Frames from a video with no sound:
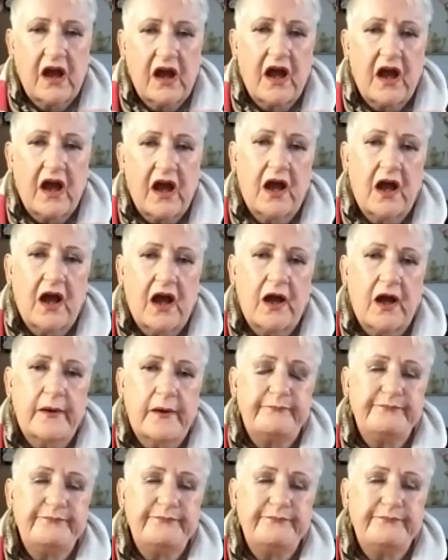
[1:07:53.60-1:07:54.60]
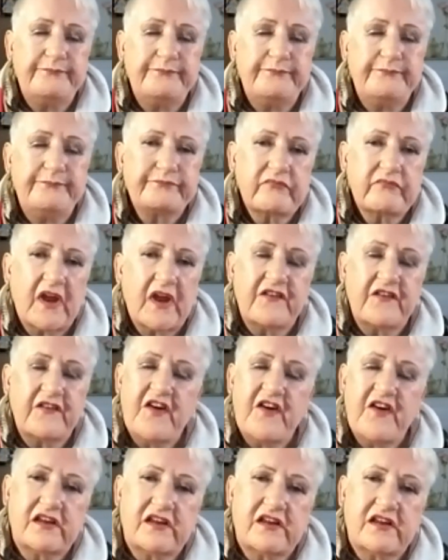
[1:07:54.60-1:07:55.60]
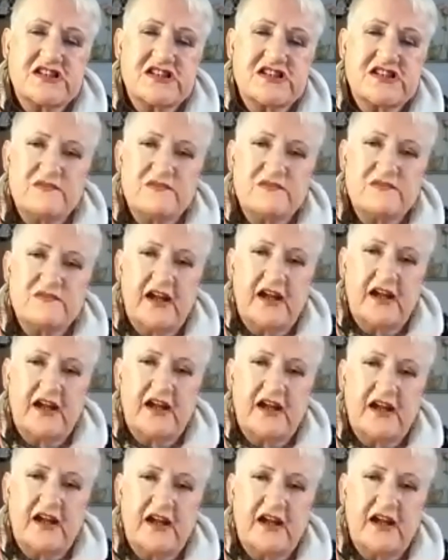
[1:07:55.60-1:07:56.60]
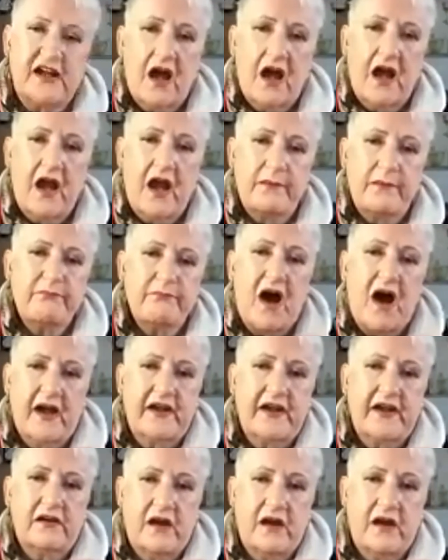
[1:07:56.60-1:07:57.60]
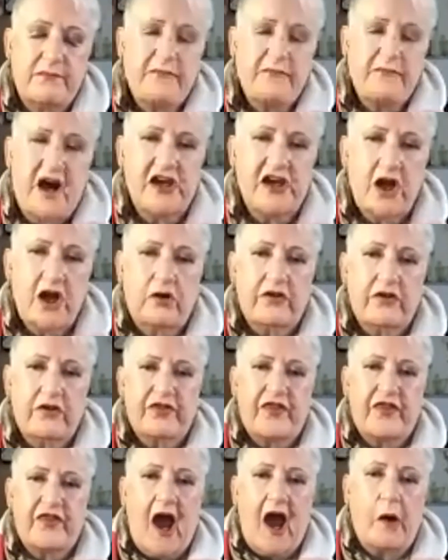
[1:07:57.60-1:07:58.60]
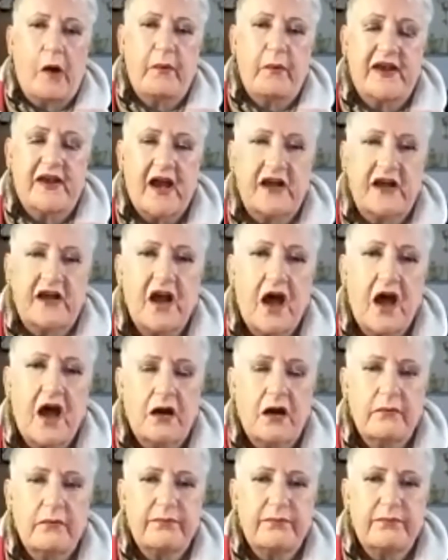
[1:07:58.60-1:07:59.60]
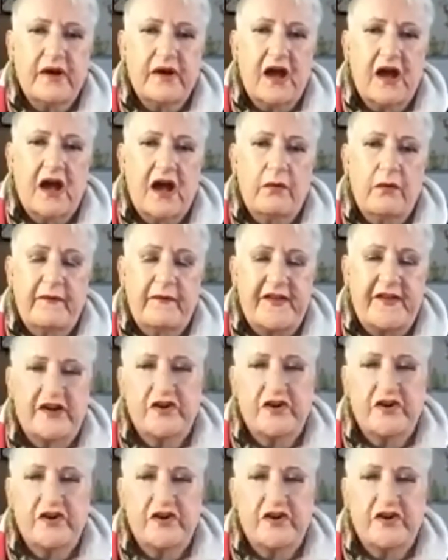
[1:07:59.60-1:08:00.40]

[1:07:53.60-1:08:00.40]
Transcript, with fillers: Um, and if anybody had said to me uh, in my in my youth that I would end up